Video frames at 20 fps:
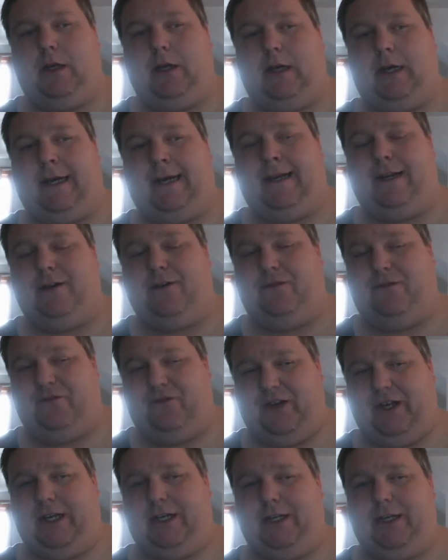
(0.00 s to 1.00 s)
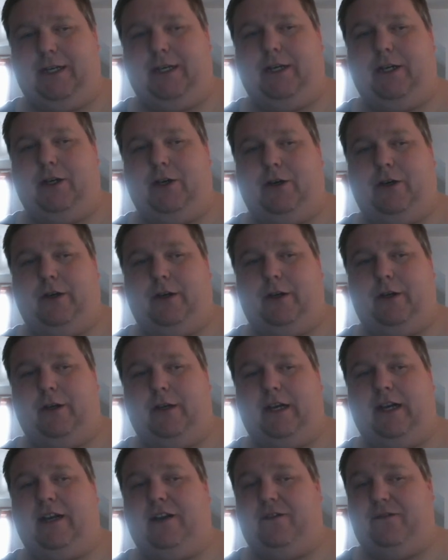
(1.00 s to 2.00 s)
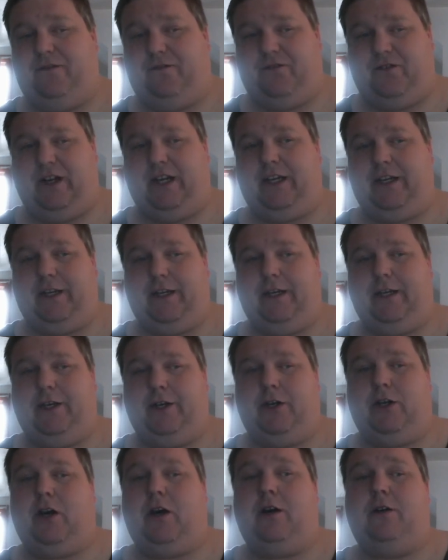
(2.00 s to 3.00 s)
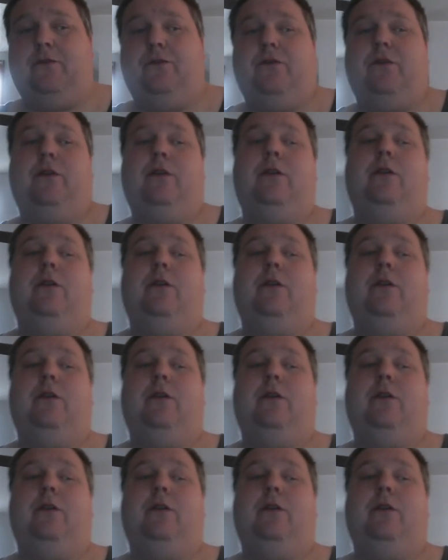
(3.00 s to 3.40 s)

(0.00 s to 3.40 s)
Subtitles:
I had to fight to get it on, and I had to fight to get it off.